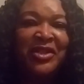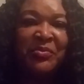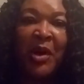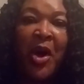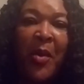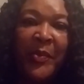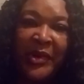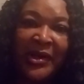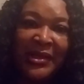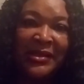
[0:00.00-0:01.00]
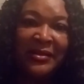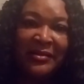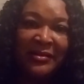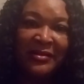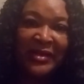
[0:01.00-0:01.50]
small books,
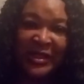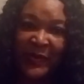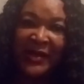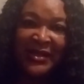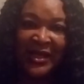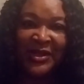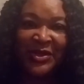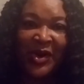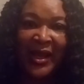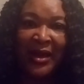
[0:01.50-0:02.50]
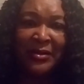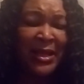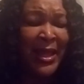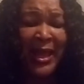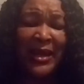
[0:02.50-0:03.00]
especially to start out,
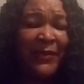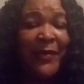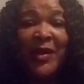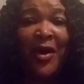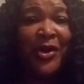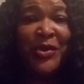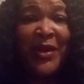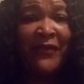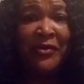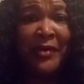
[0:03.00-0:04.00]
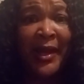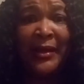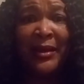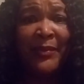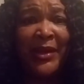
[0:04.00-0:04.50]
and that may be all you ever
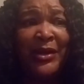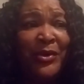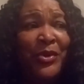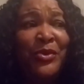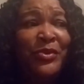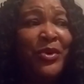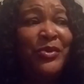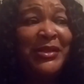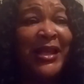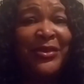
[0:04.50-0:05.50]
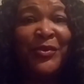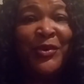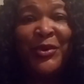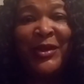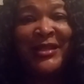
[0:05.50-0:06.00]
write. I mean, who set the
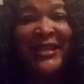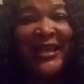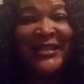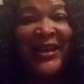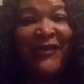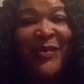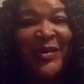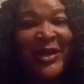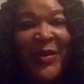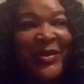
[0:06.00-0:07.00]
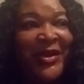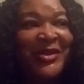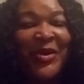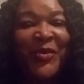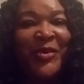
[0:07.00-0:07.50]
rule that says
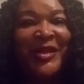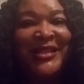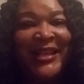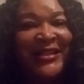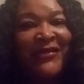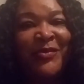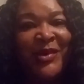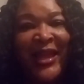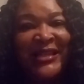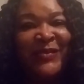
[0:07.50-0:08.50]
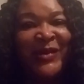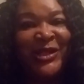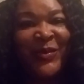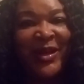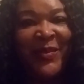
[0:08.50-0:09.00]
there's no rule that says every book has to be
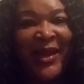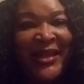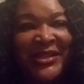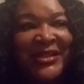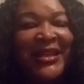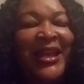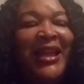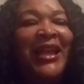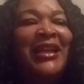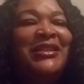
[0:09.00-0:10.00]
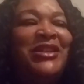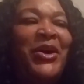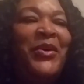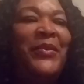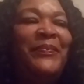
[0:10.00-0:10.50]
so many pages.
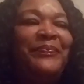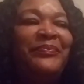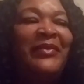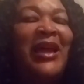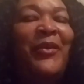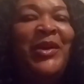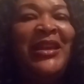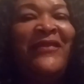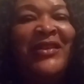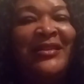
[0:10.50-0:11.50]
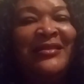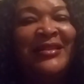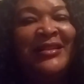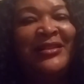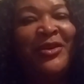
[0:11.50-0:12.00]
So I wouldn't
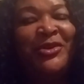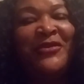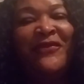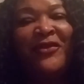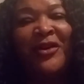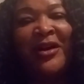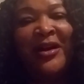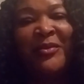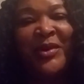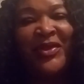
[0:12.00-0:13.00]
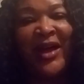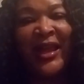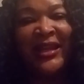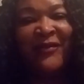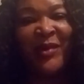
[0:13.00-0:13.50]
even go too far with the
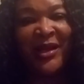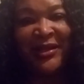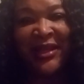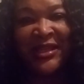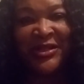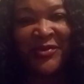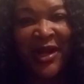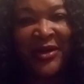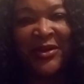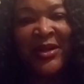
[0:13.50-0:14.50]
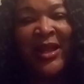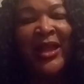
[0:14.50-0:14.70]
idea of being a lazy writer.